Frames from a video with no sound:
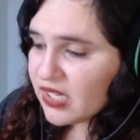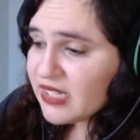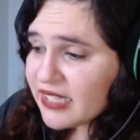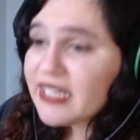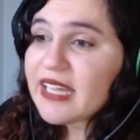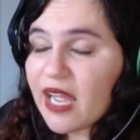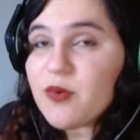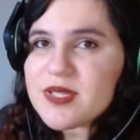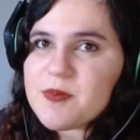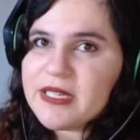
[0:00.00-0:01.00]
And then I
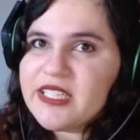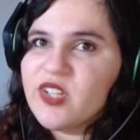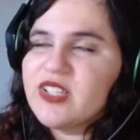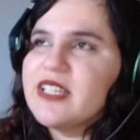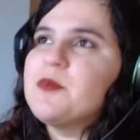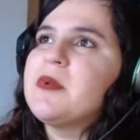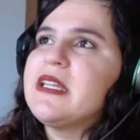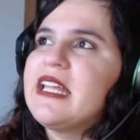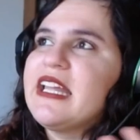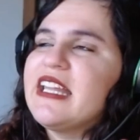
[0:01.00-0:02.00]
was planning on it,
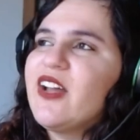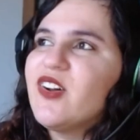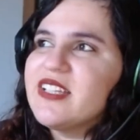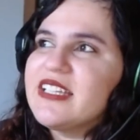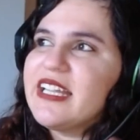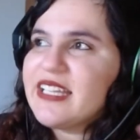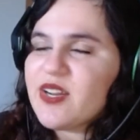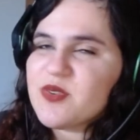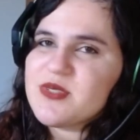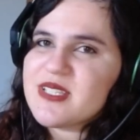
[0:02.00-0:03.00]
but then on the day that
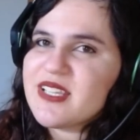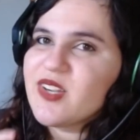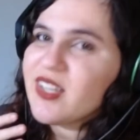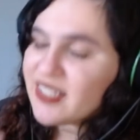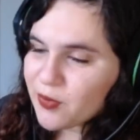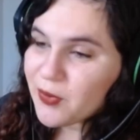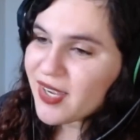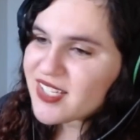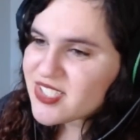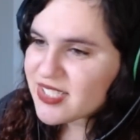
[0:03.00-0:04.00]
I was gonna
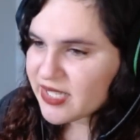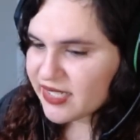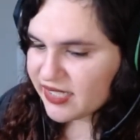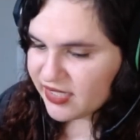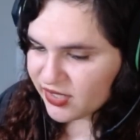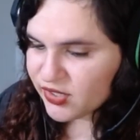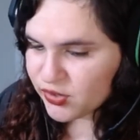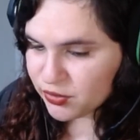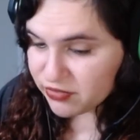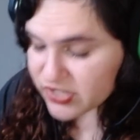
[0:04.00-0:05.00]
watch the
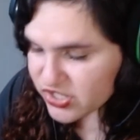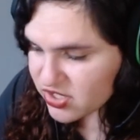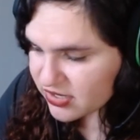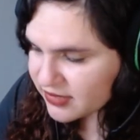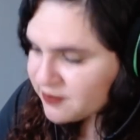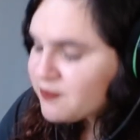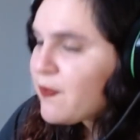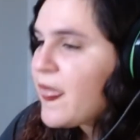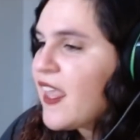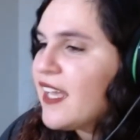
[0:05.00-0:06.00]
new version,
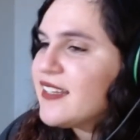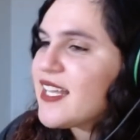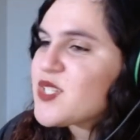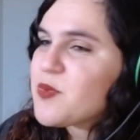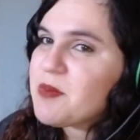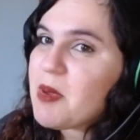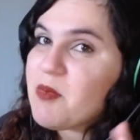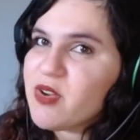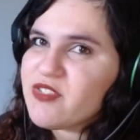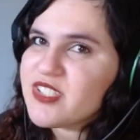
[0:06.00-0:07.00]
that's when my
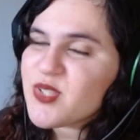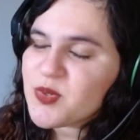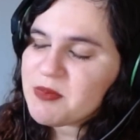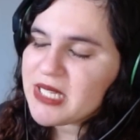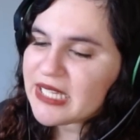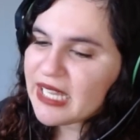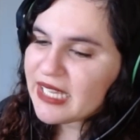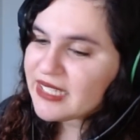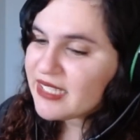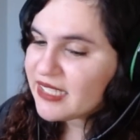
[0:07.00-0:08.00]
boyfriend told me
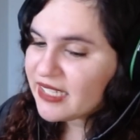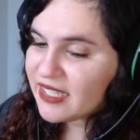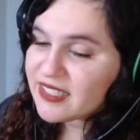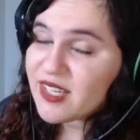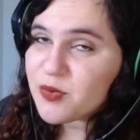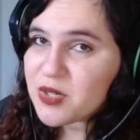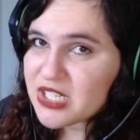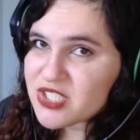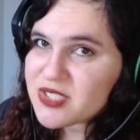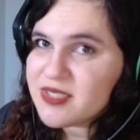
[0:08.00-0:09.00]
that he had not
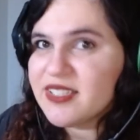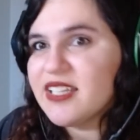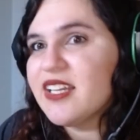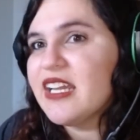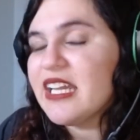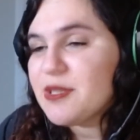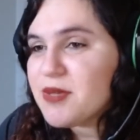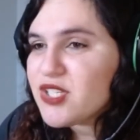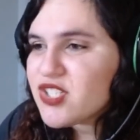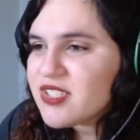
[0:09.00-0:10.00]
watched the
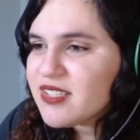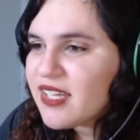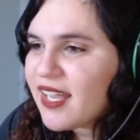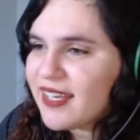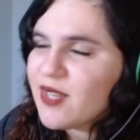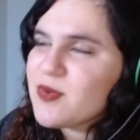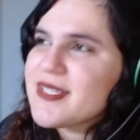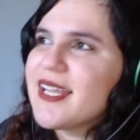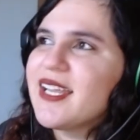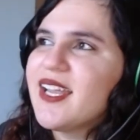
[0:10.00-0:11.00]
animation. And I was
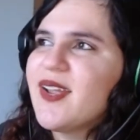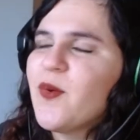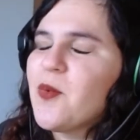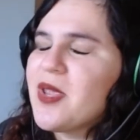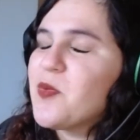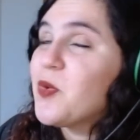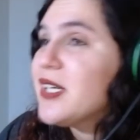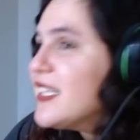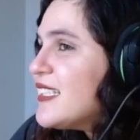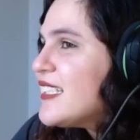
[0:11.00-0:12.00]
like, wait,
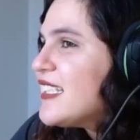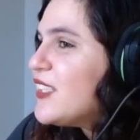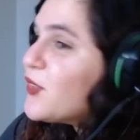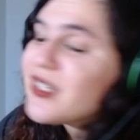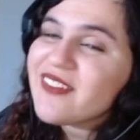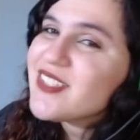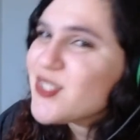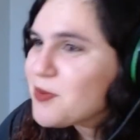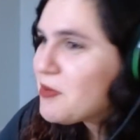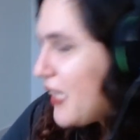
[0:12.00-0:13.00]
what? You never
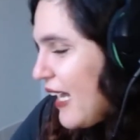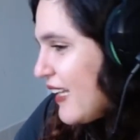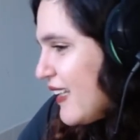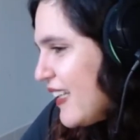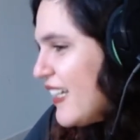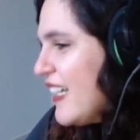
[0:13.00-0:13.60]
told me that.